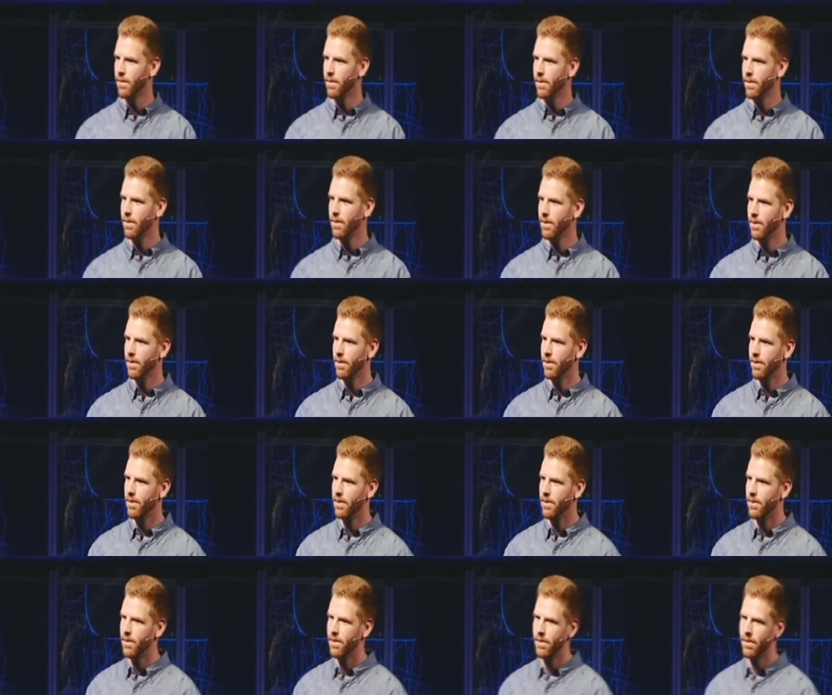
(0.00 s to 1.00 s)

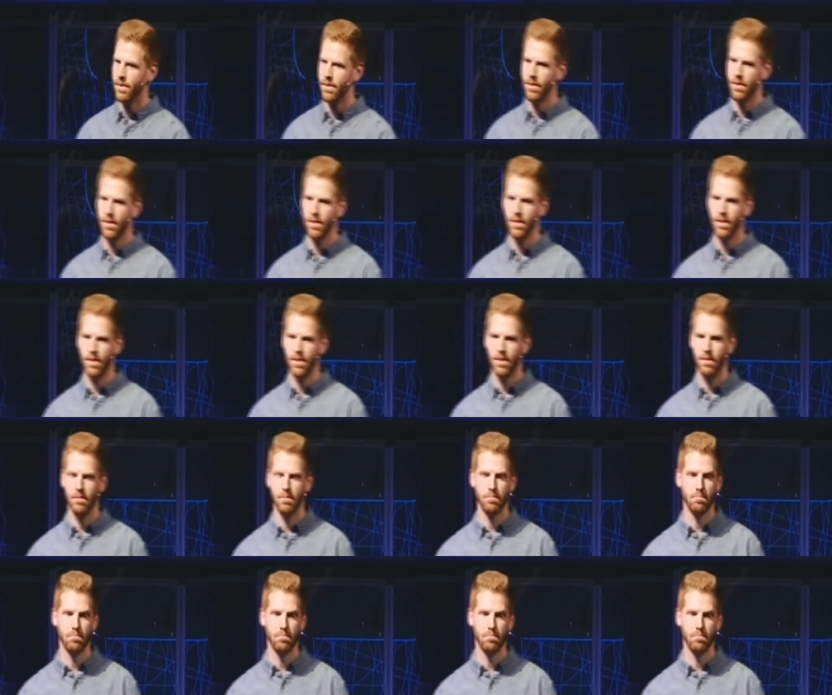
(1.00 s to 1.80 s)
No one is speaking in this clip.